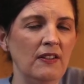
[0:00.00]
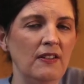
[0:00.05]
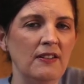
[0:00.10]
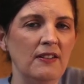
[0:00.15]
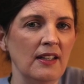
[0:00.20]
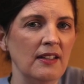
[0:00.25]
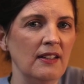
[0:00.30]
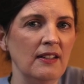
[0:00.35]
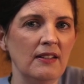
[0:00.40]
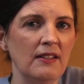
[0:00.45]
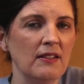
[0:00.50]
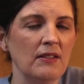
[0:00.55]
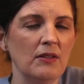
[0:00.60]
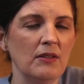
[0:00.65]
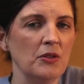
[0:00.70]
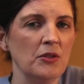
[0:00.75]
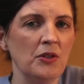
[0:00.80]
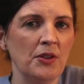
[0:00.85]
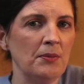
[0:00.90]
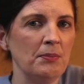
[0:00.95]
didn't
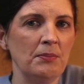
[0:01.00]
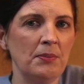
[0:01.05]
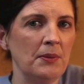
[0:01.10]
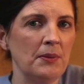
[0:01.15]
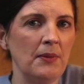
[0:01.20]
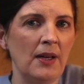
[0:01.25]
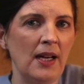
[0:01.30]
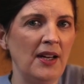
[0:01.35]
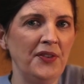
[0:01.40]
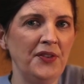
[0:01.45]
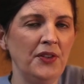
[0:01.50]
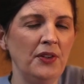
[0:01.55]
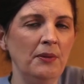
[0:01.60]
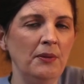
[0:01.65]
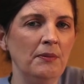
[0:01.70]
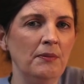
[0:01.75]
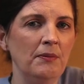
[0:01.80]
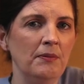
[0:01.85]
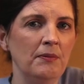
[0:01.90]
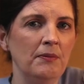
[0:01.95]
run after
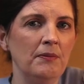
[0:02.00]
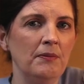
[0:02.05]
him.